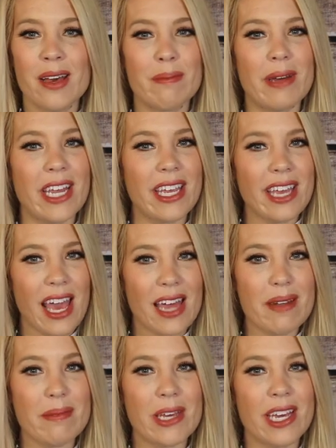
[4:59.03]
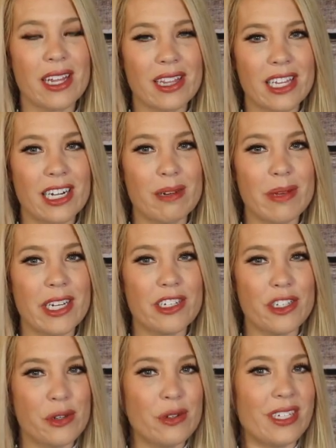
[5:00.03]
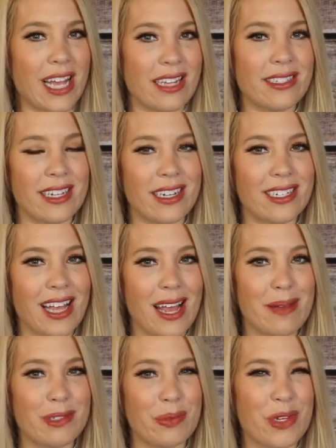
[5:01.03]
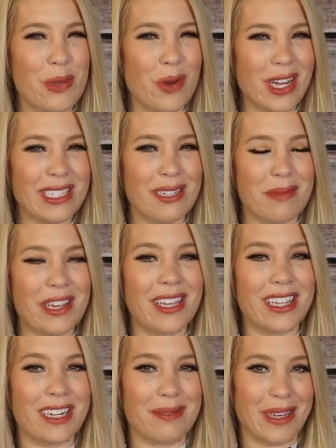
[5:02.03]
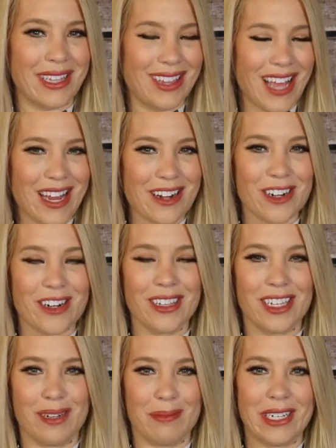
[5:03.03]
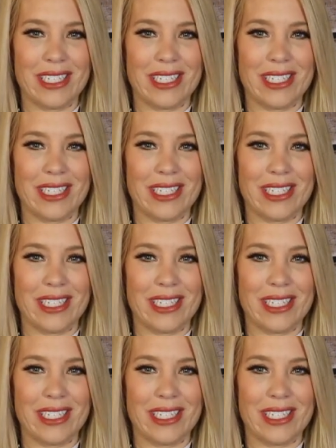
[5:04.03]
but it can be a little bit too dense at times when you want something a little bit lighter, a little bit